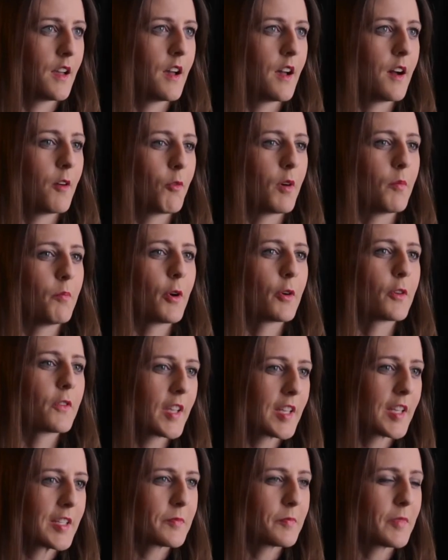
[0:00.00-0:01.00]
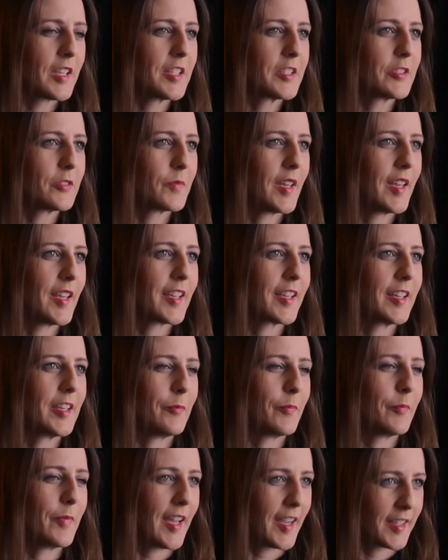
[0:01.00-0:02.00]
What motivates me to make an
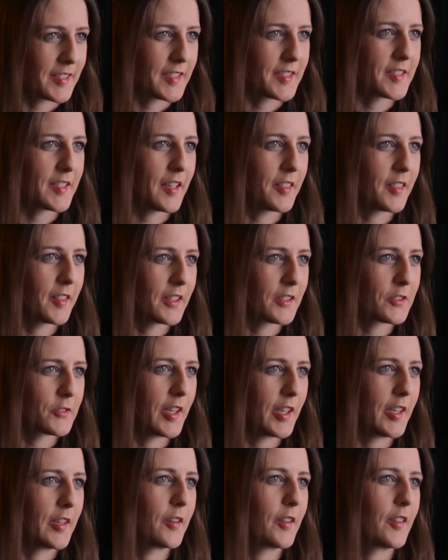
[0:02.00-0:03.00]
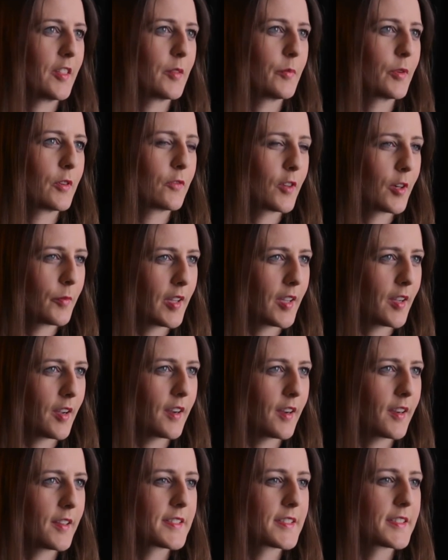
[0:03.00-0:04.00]
impact as an athletic trainer in the performing
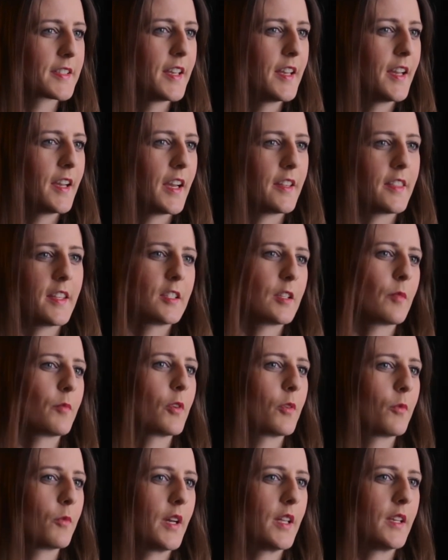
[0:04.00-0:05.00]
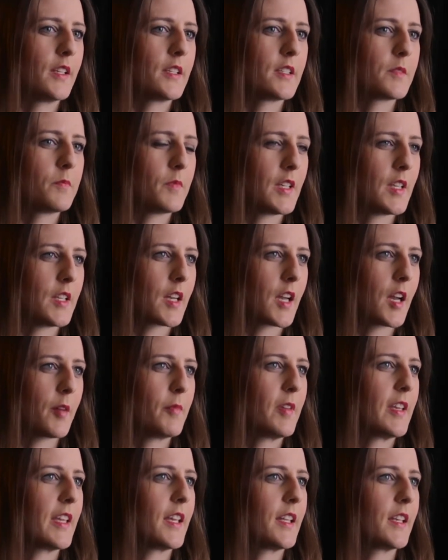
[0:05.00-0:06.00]
arts, I think number one is me
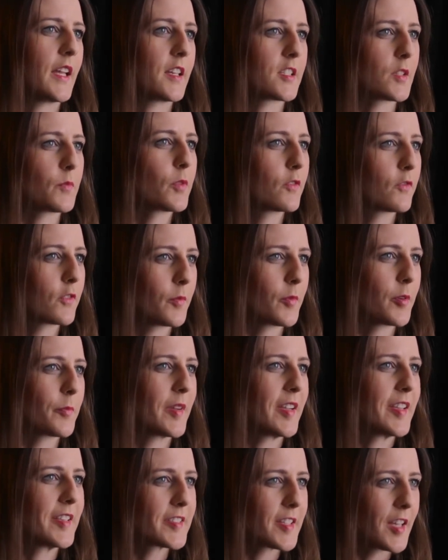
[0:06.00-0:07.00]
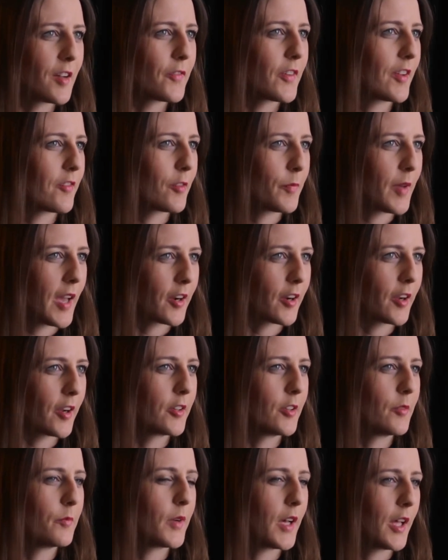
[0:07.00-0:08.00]
coming in as a performer myself. I have a
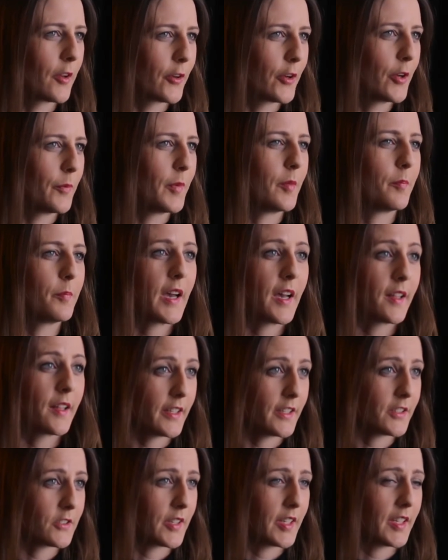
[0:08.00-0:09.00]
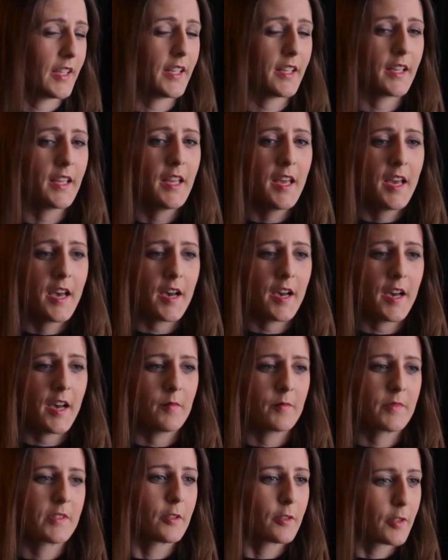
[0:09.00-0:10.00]
background in ballroom and ballet training.
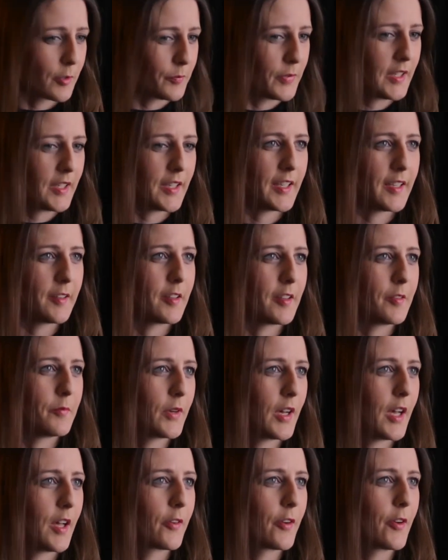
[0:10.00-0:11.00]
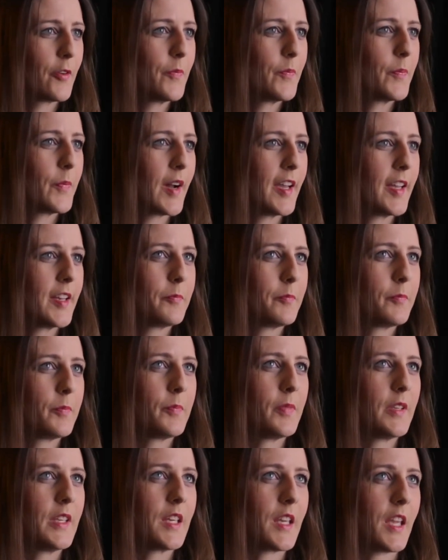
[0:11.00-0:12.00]
I'm still competing in ballroom, but
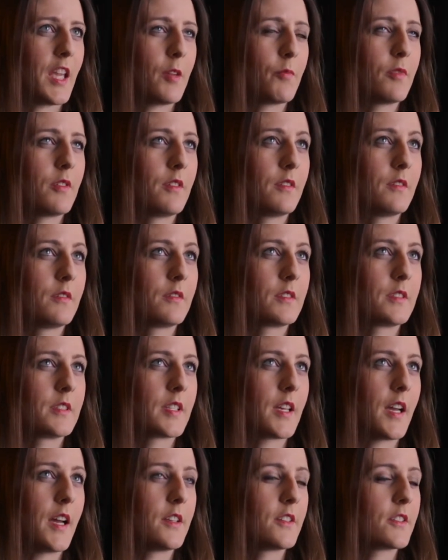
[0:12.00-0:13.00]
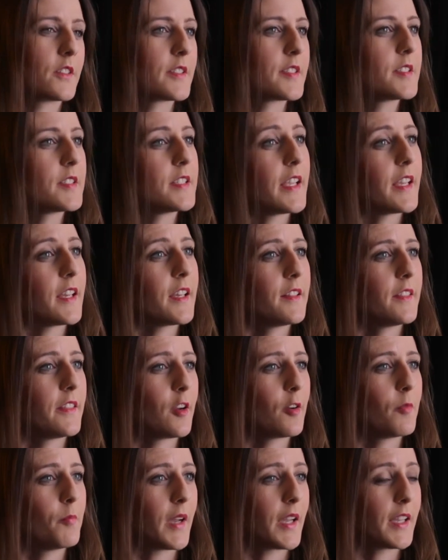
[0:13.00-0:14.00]
being able to understand
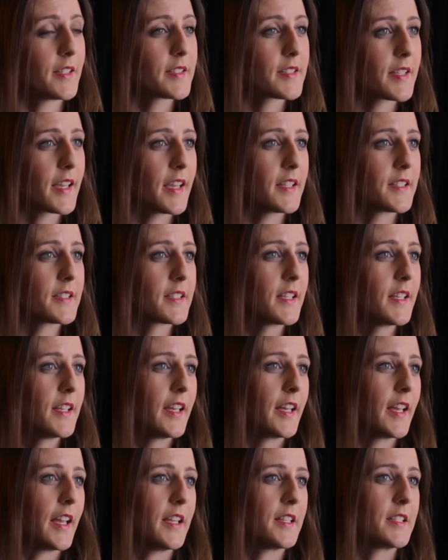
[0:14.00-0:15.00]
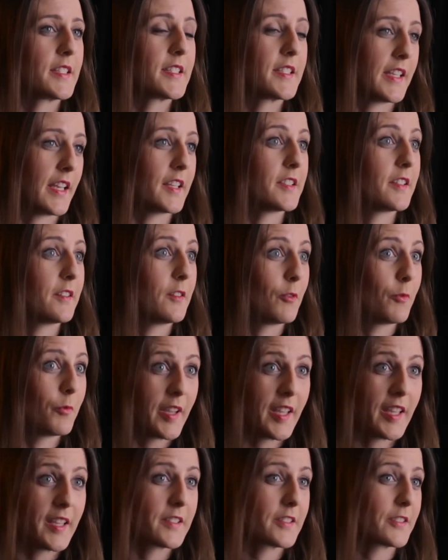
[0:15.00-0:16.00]
their mindset and stand in the
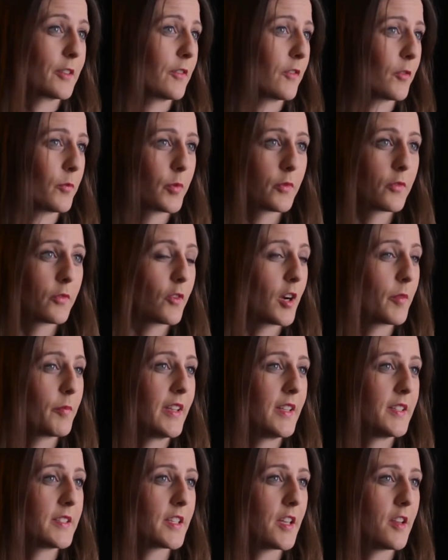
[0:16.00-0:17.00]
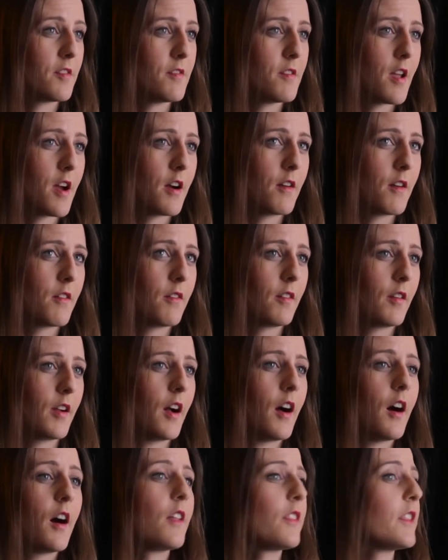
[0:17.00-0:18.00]
wings of a performance and know
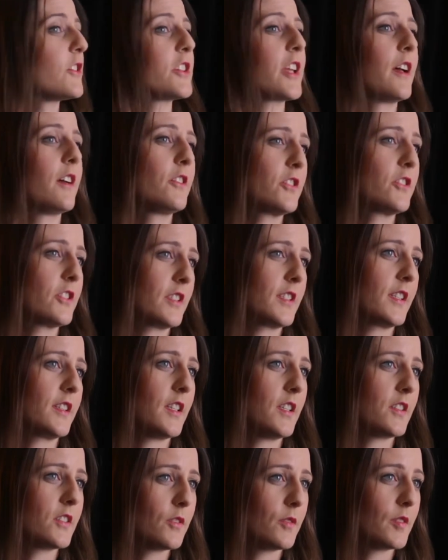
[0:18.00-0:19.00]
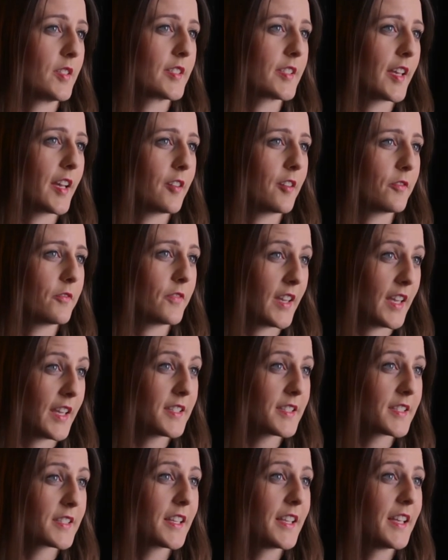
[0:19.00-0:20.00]
all the challenges that these students have
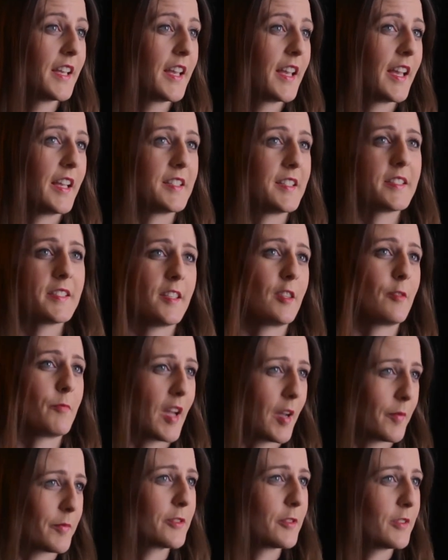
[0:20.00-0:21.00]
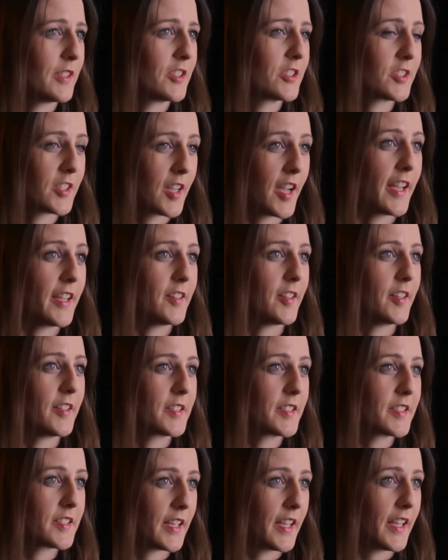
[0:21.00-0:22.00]
faced and see them absolutely shine
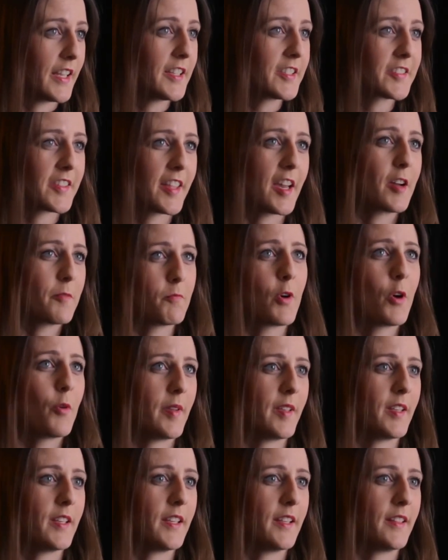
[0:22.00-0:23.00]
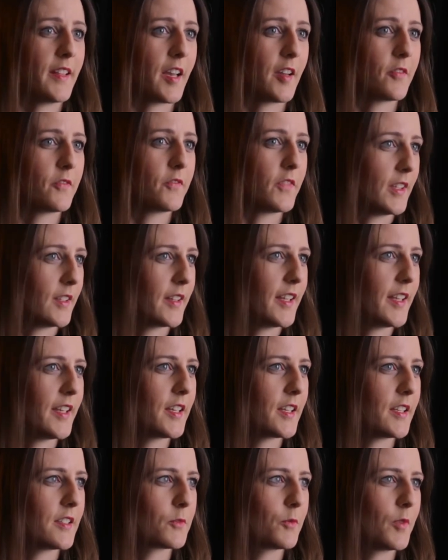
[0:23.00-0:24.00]
on stage, that moment and that
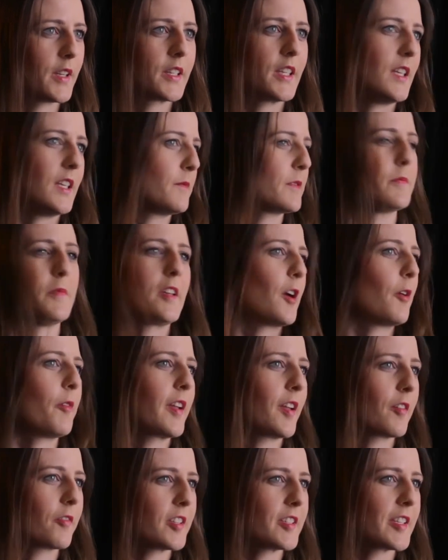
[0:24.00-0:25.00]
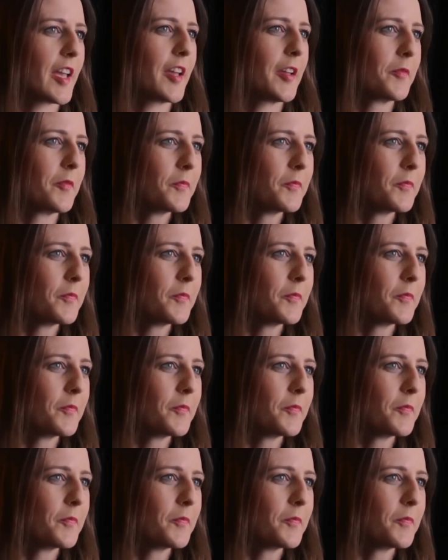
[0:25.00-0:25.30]
feeling is what keeps me going every day.